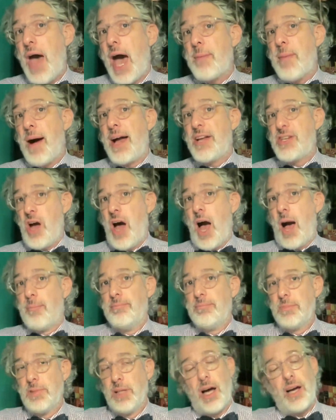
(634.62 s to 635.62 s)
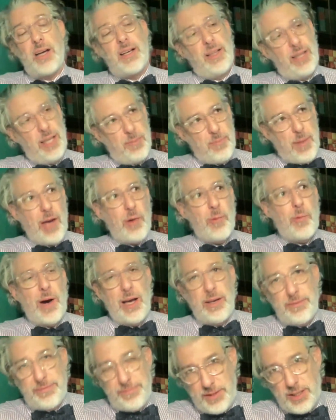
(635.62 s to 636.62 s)
that my job. Luckily, my
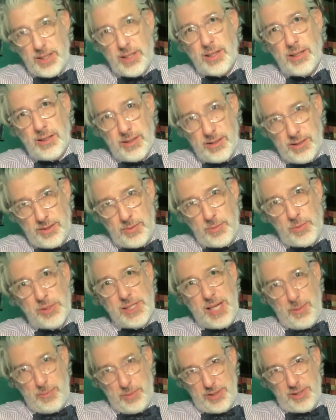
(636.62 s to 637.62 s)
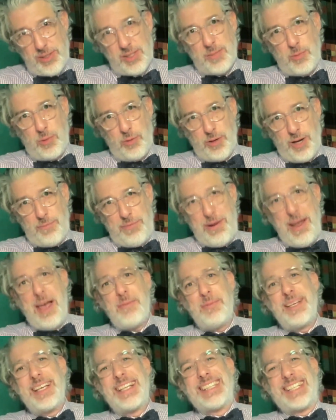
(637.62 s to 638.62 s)
wife was able to support our
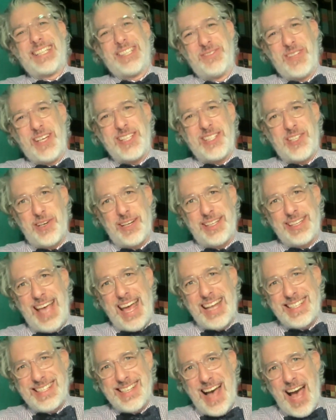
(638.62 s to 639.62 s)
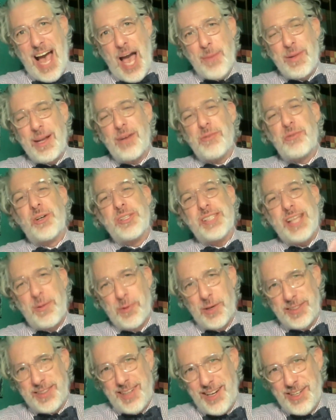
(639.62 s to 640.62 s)
family a little bit during that time. And of course, I
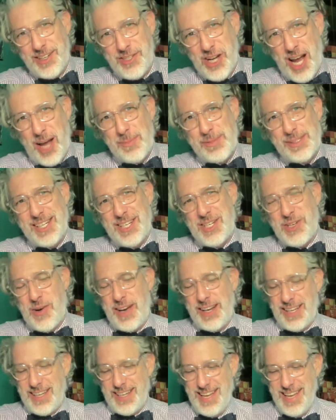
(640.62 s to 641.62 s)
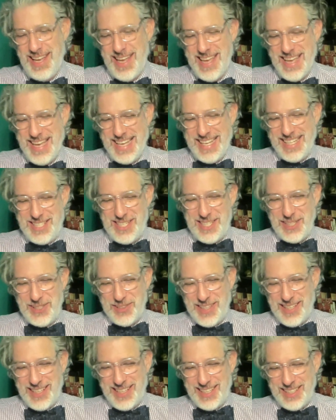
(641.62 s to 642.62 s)
worked odd jobs to try to
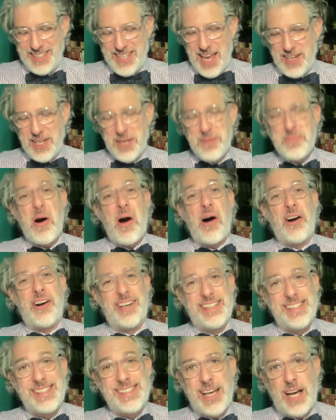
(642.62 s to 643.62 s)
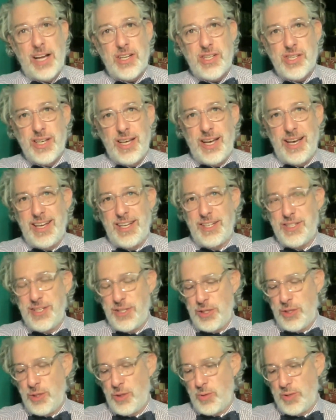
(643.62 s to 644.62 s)
tending bar and such
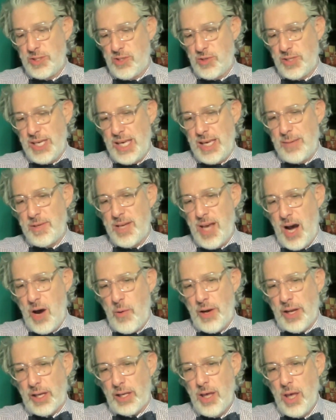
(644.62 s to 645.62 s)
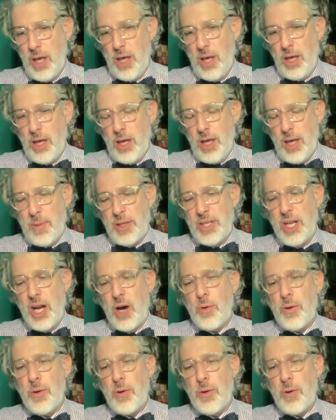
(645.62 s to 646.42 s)
to keep going. But